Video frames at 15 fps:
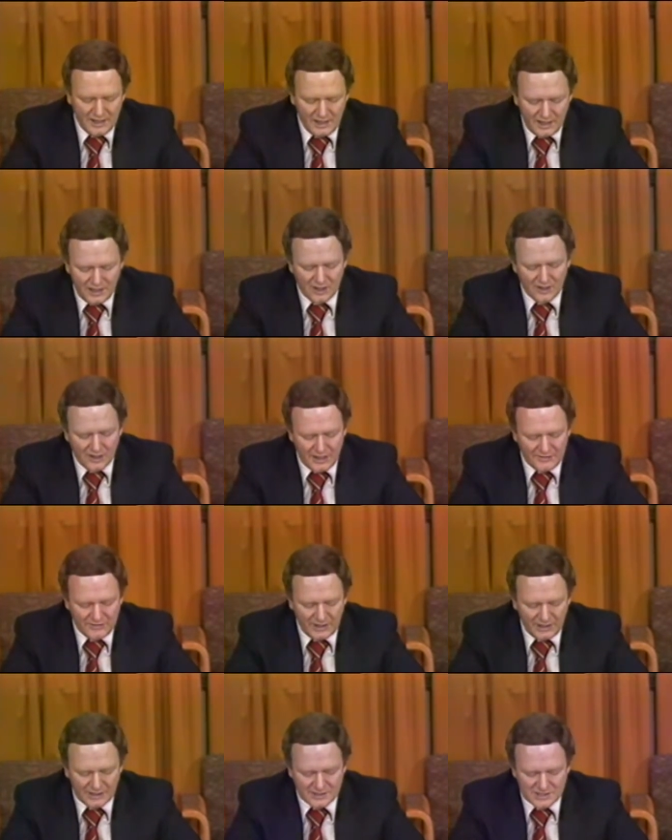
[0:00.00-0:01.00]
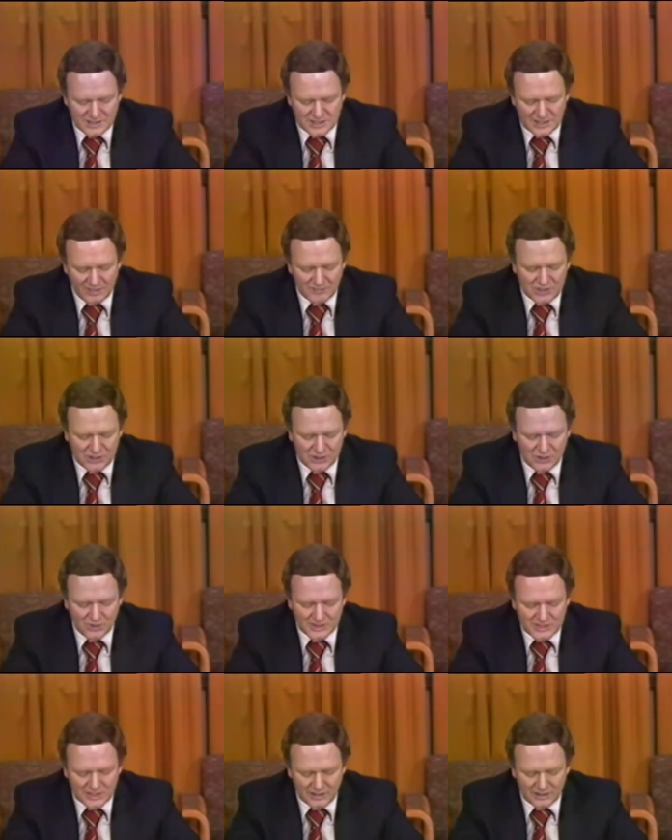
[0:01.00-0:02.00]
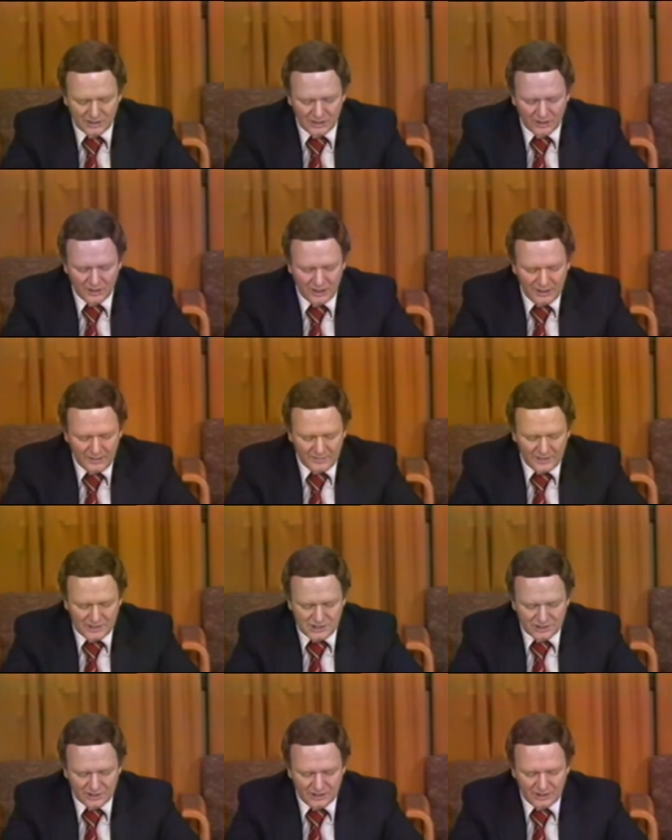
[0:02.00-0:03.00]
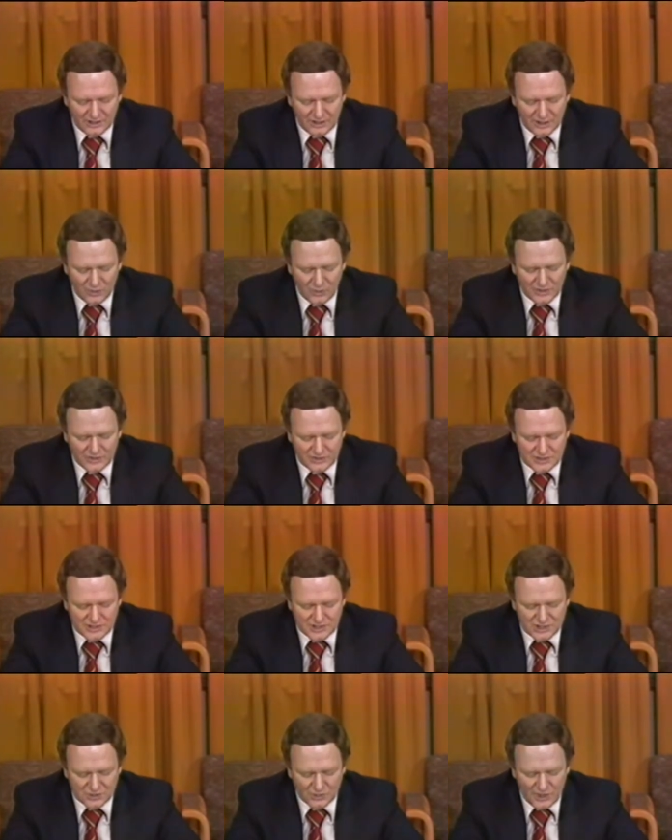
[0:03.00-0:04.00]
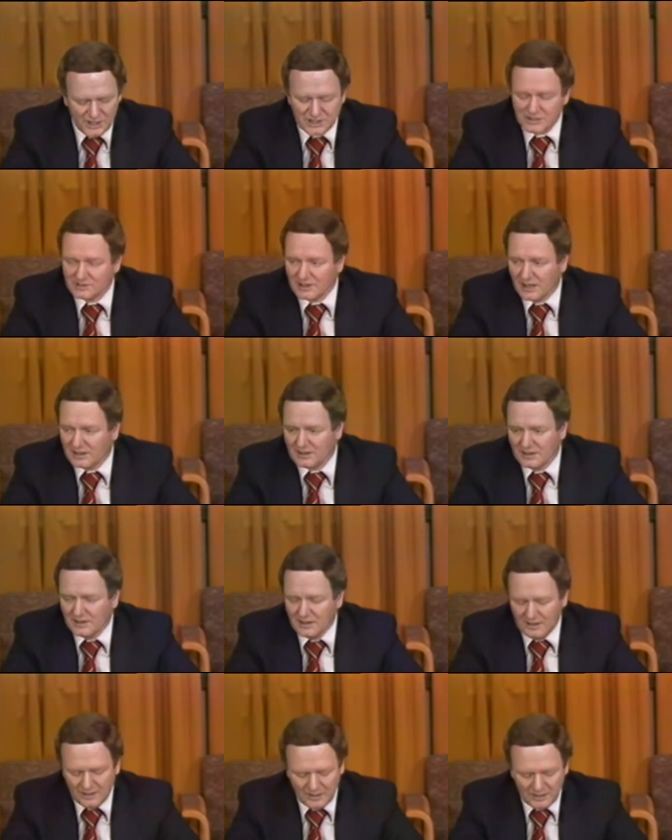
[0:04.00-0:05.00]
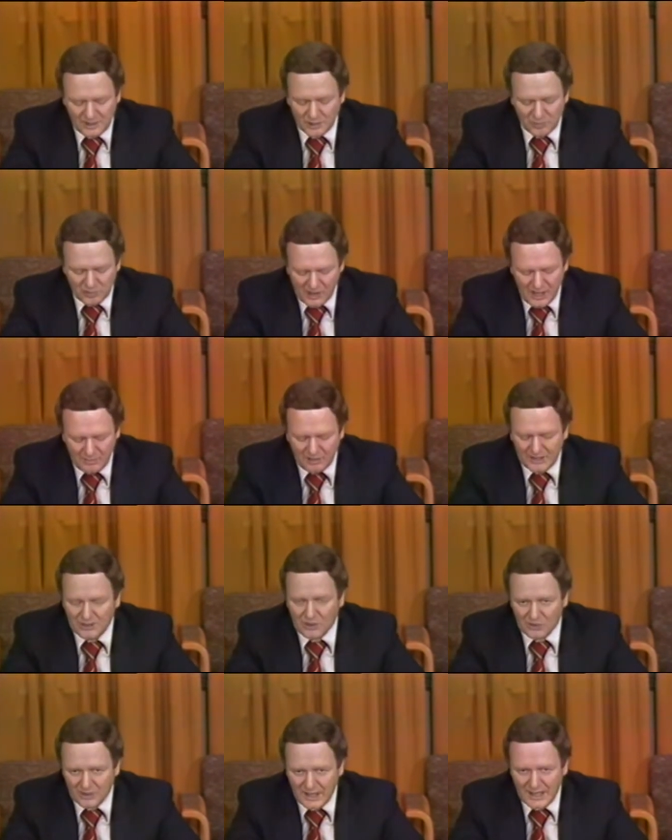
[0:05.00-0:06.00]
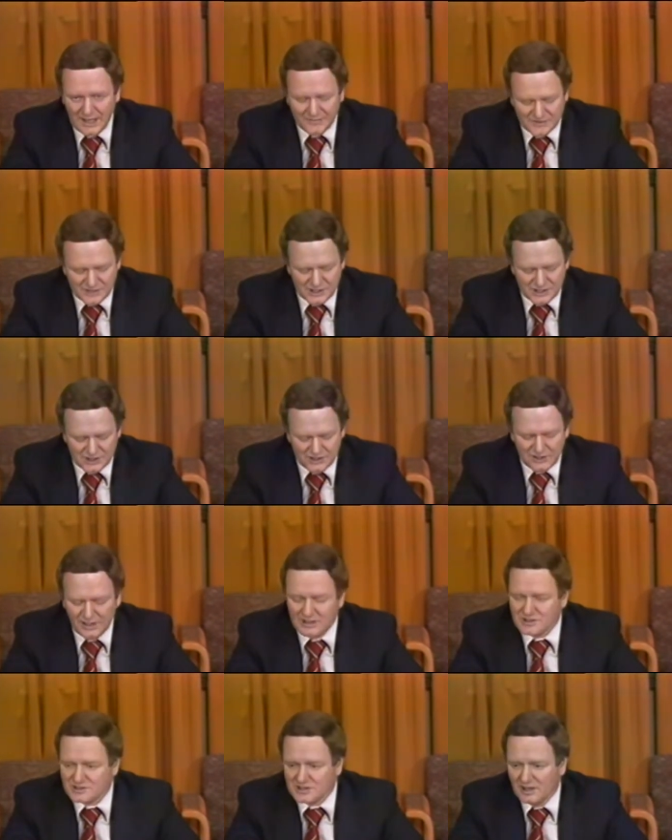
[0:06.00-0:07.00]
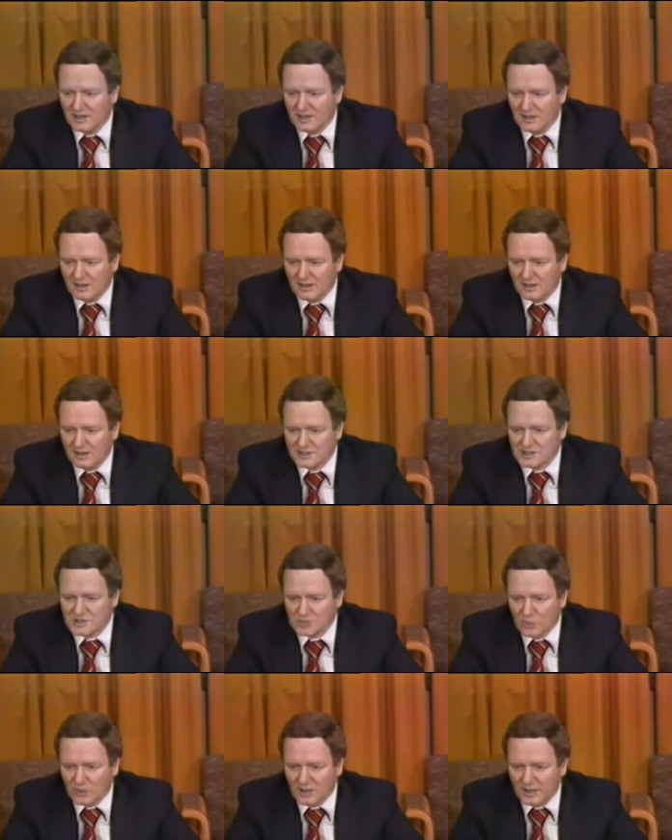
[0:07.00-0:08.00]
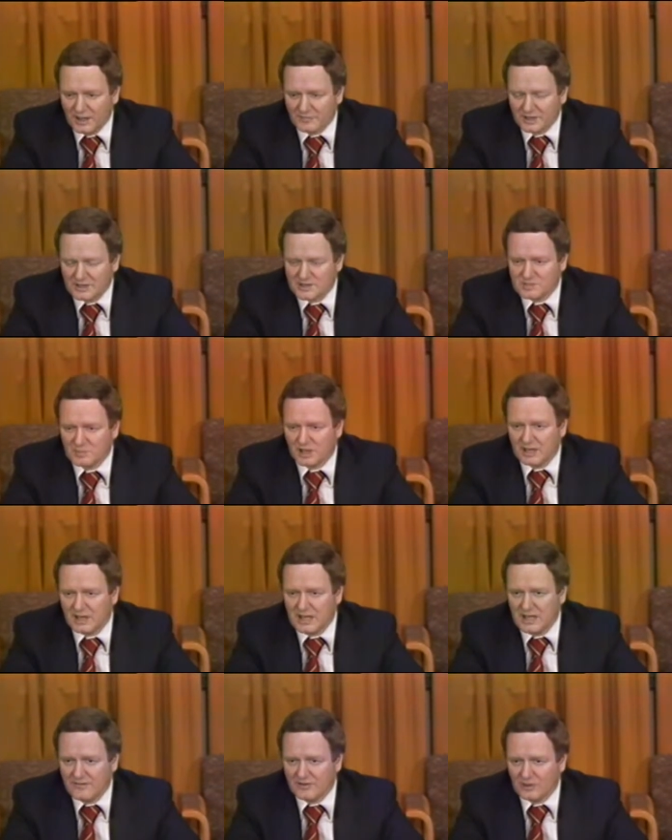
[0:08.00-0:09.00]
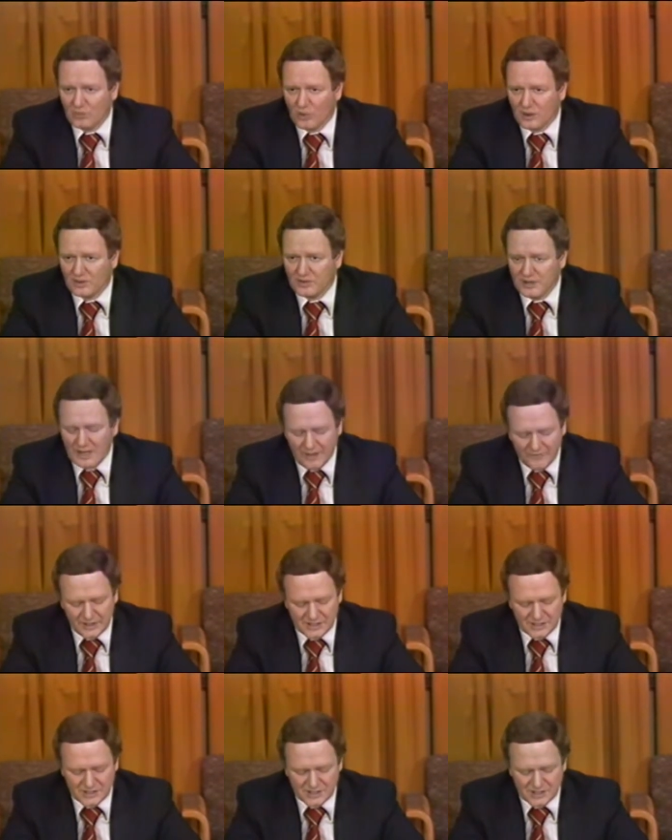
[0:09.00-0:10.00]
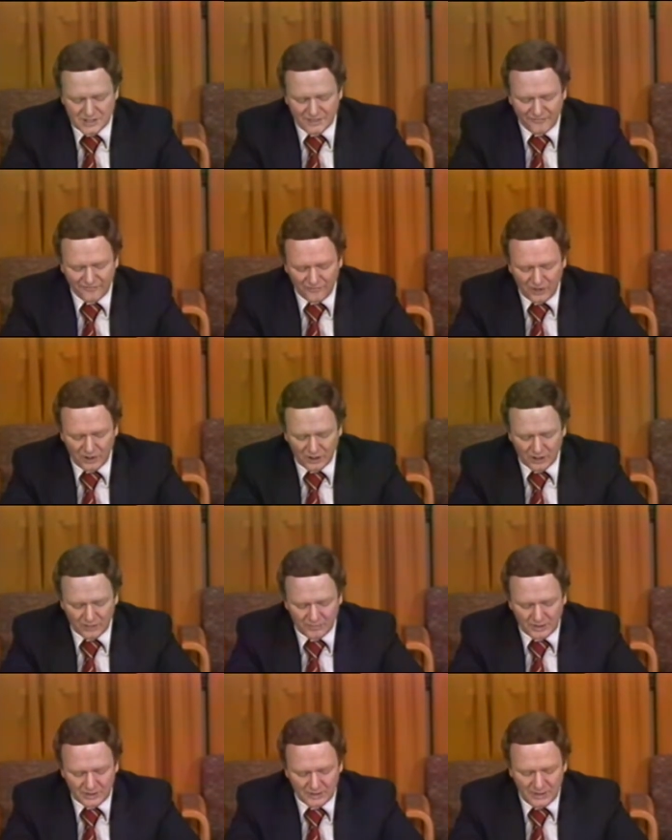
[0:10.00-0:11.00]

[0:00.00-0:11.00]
Here, I think in sub 2, it's clear that you're dealing with a situation that uh, you probably don't have such a thing as unsworn evidence, but even where the evidence is affirmed,